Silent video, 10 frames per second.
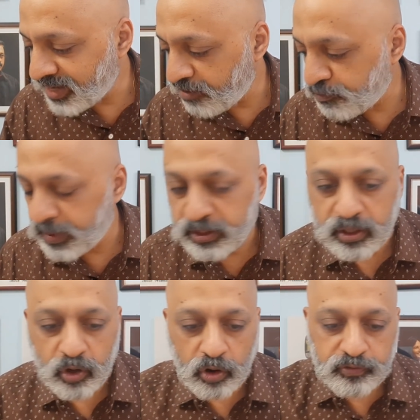safe
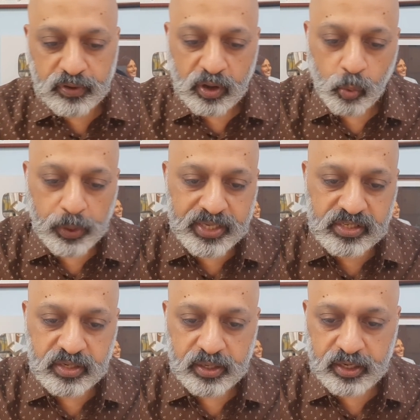method of
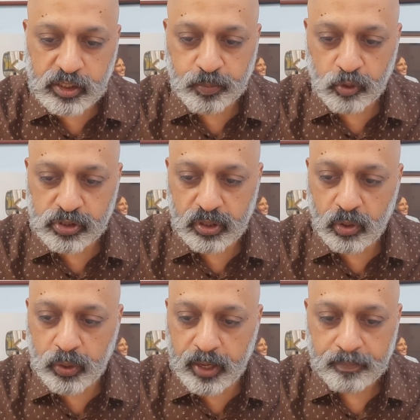waste disposal.
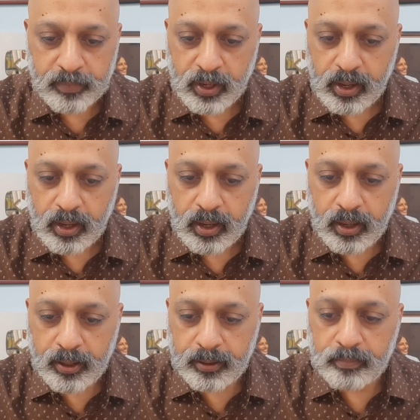Okay,
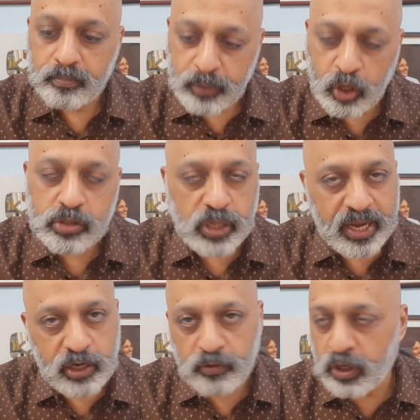because
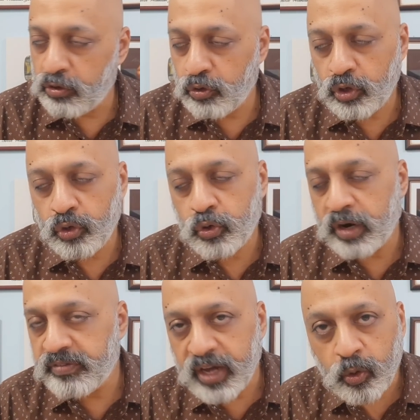you
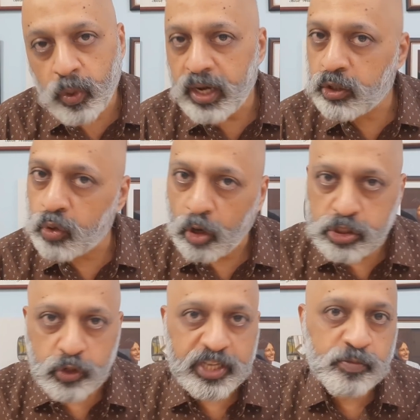could have done well to
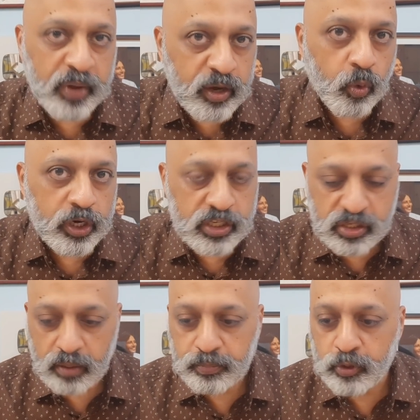also explain what
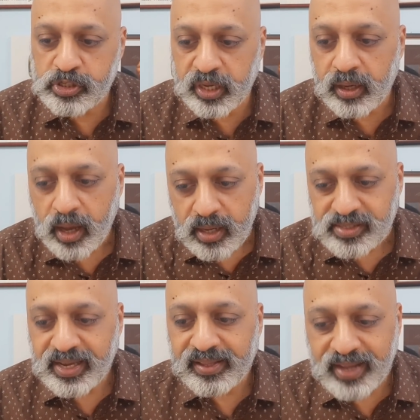is composting,
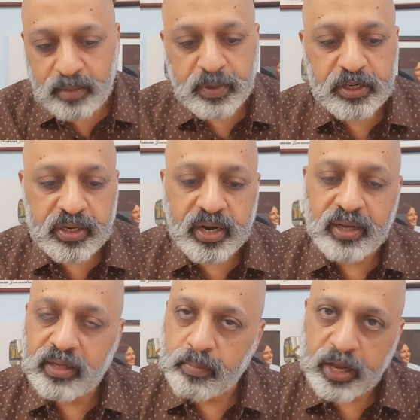saying that bacteria
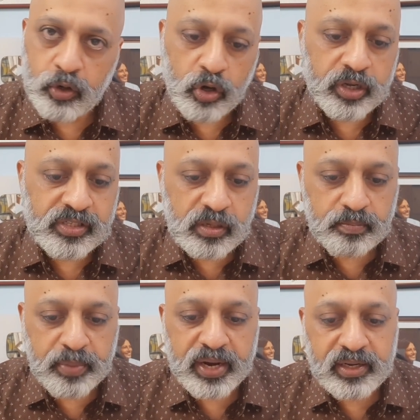and other
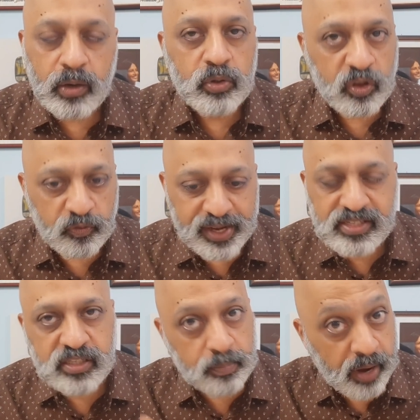microorganisms break down the
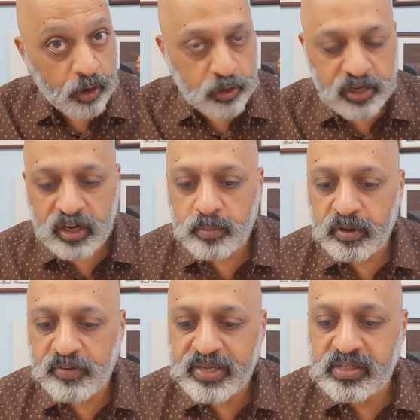waste, the
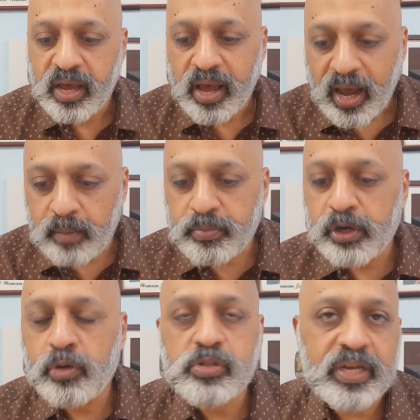biodegradable waste, and
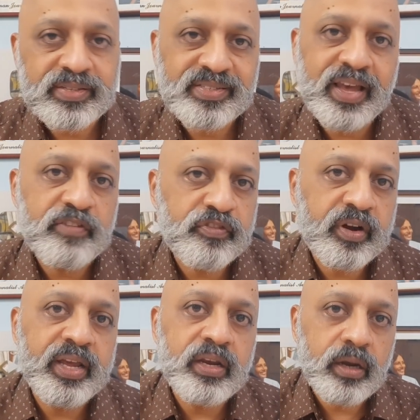produce a
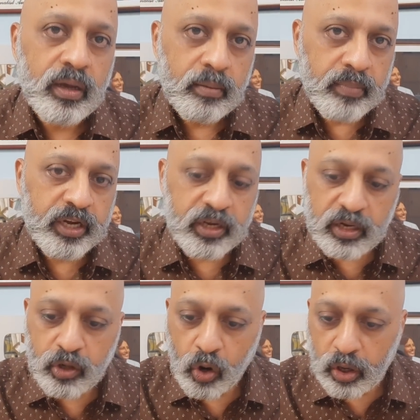safe, clean
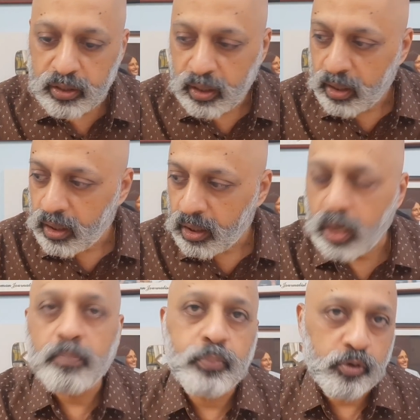material called
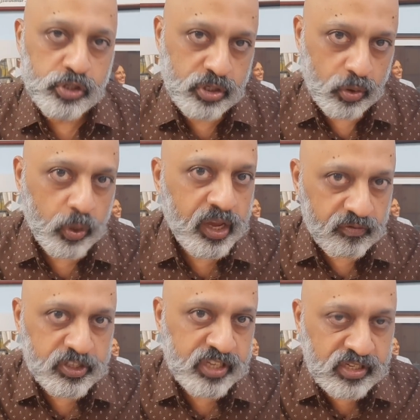compost.
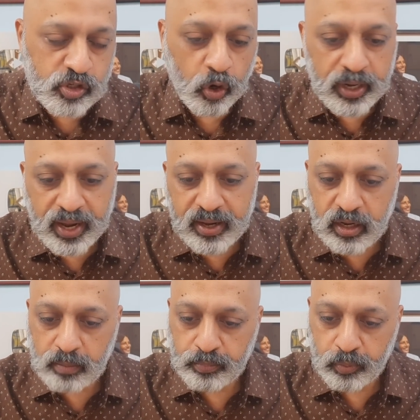Okay, which is a
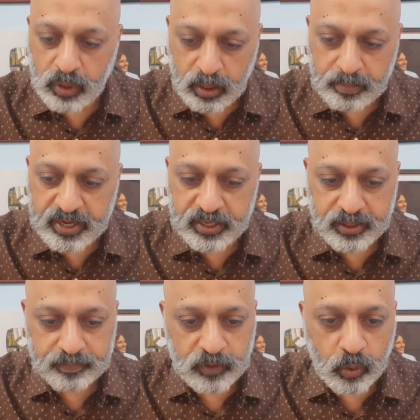soil-like
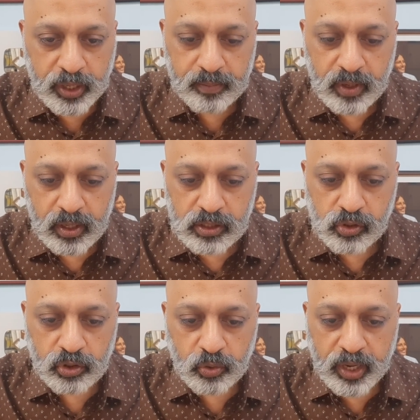material. Okay,
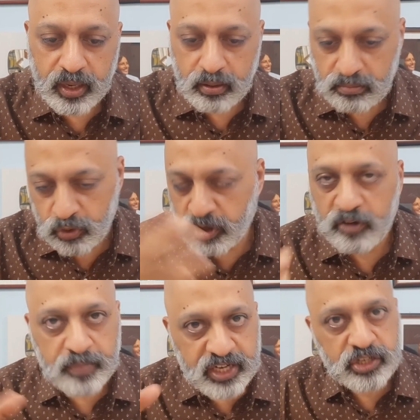so you
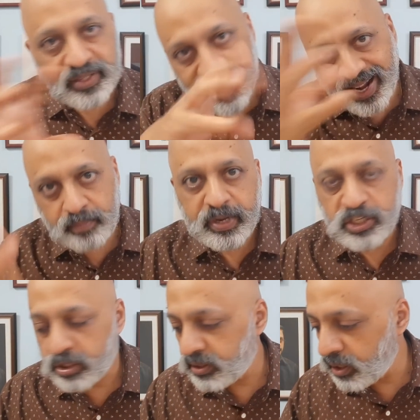could have mentioned that and
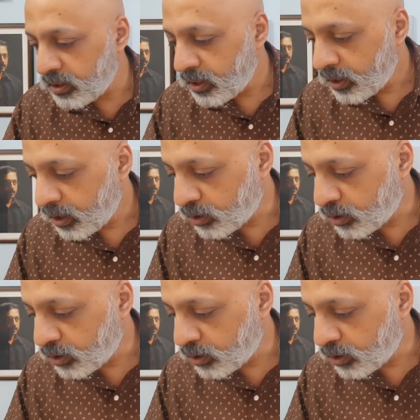mentioned the